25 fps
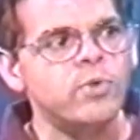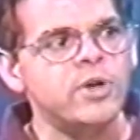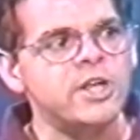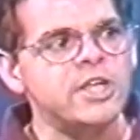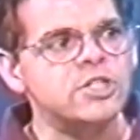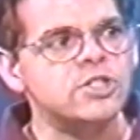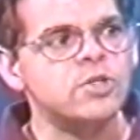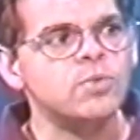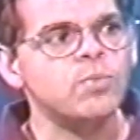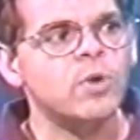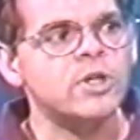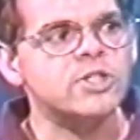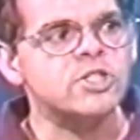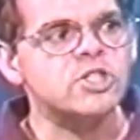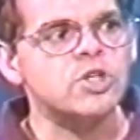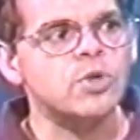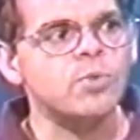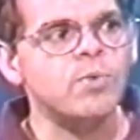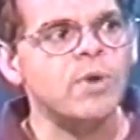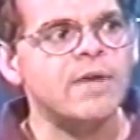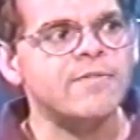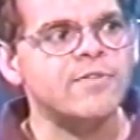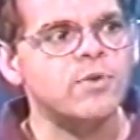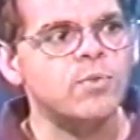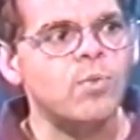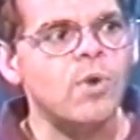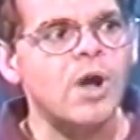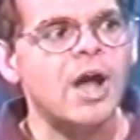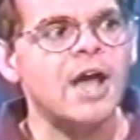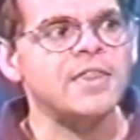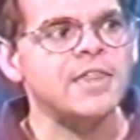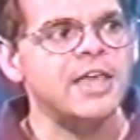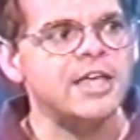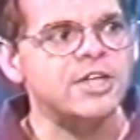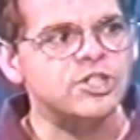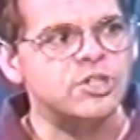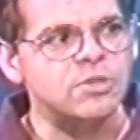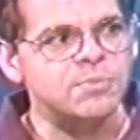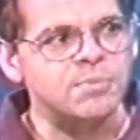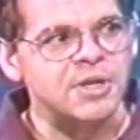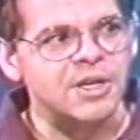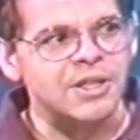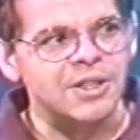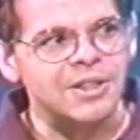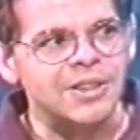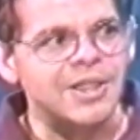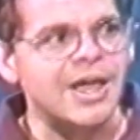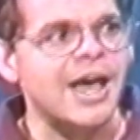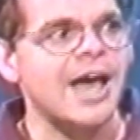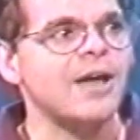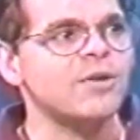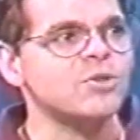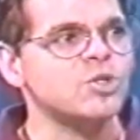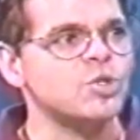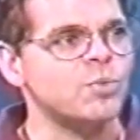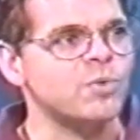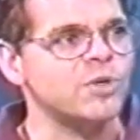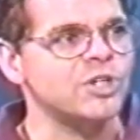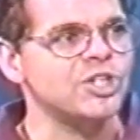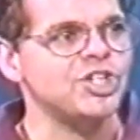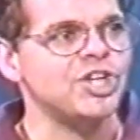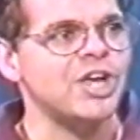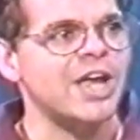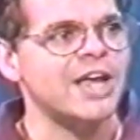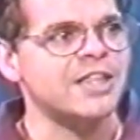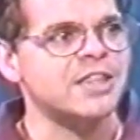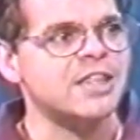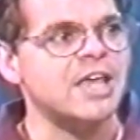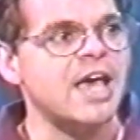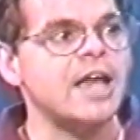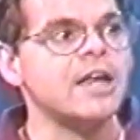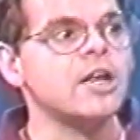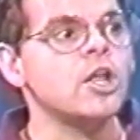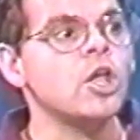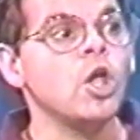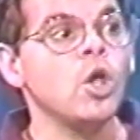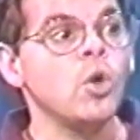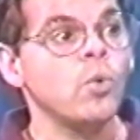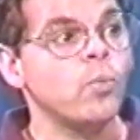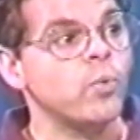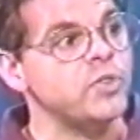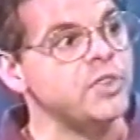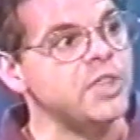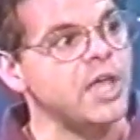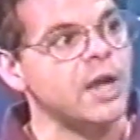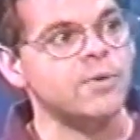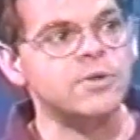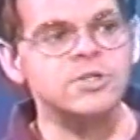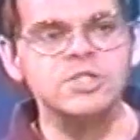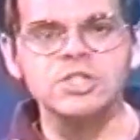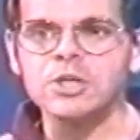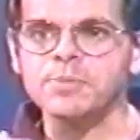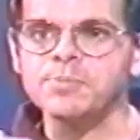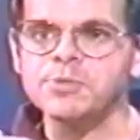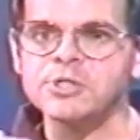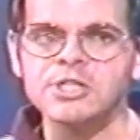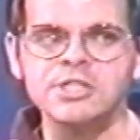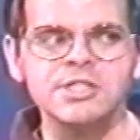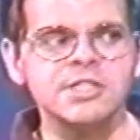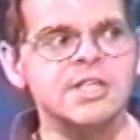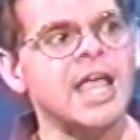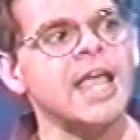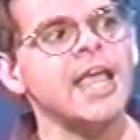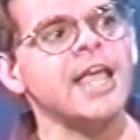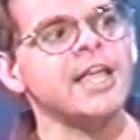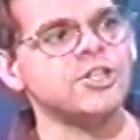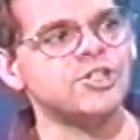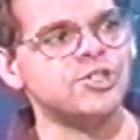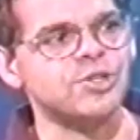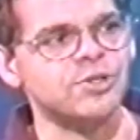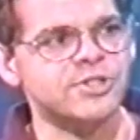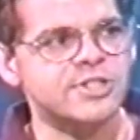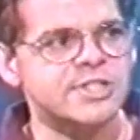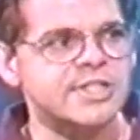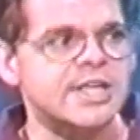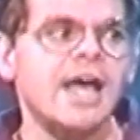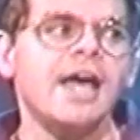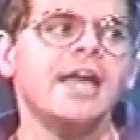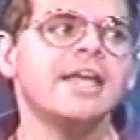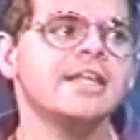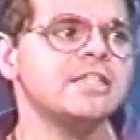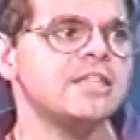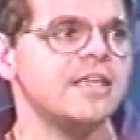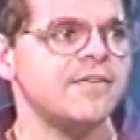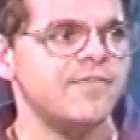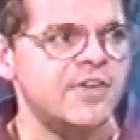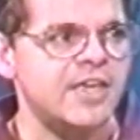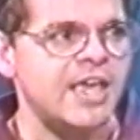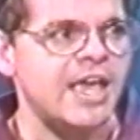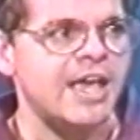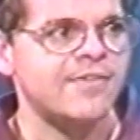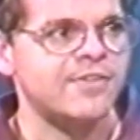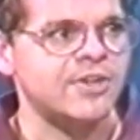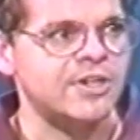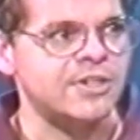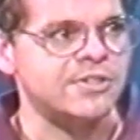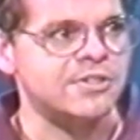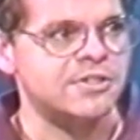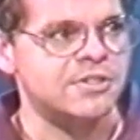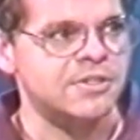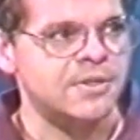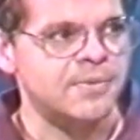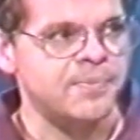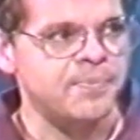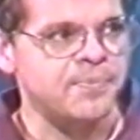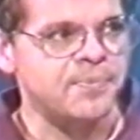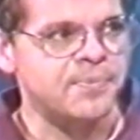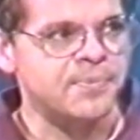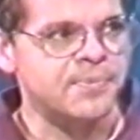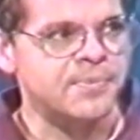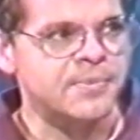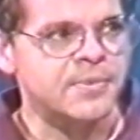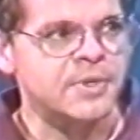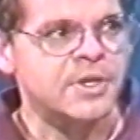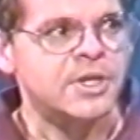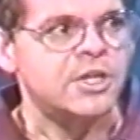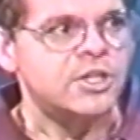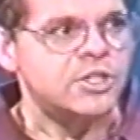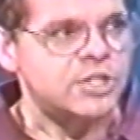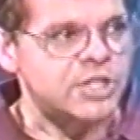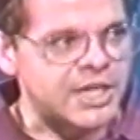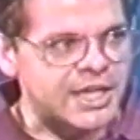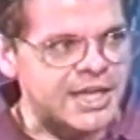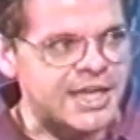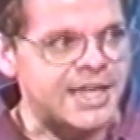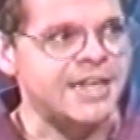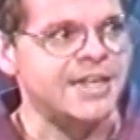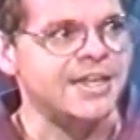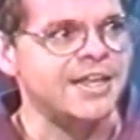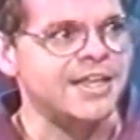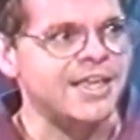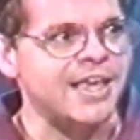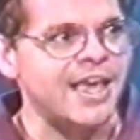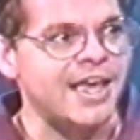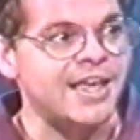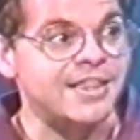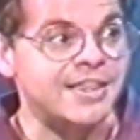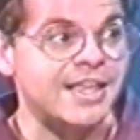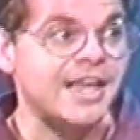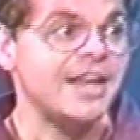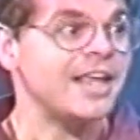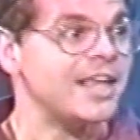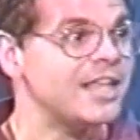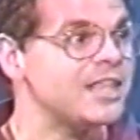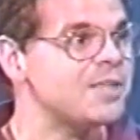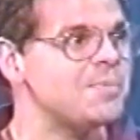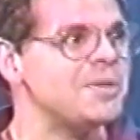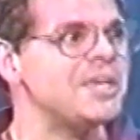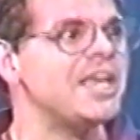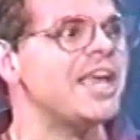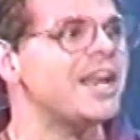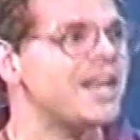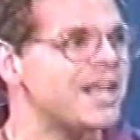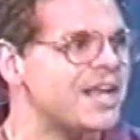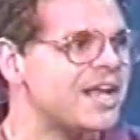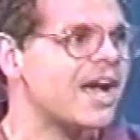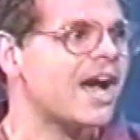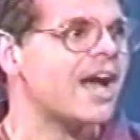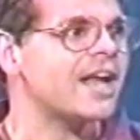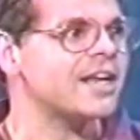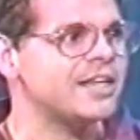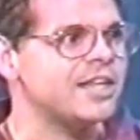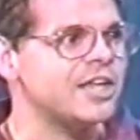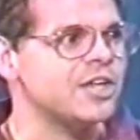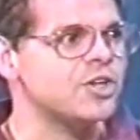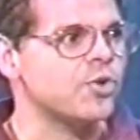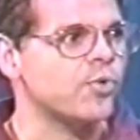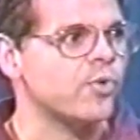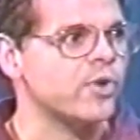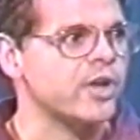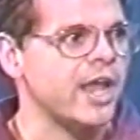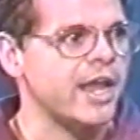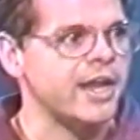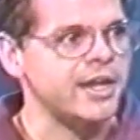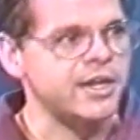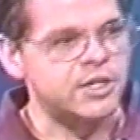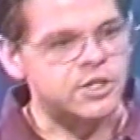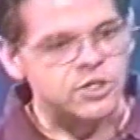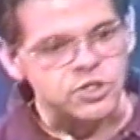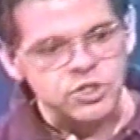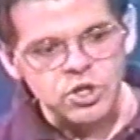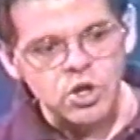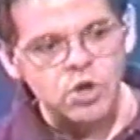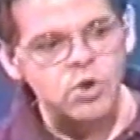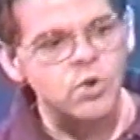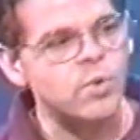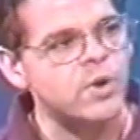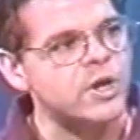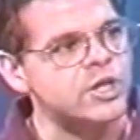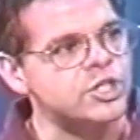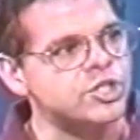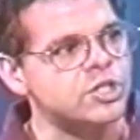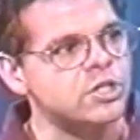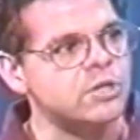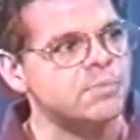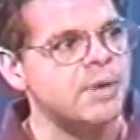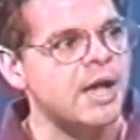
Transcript: reason whatsoever why they should be allowed to reject that when there is substantial scientific evidence to indicate that in the beginning God did create. No question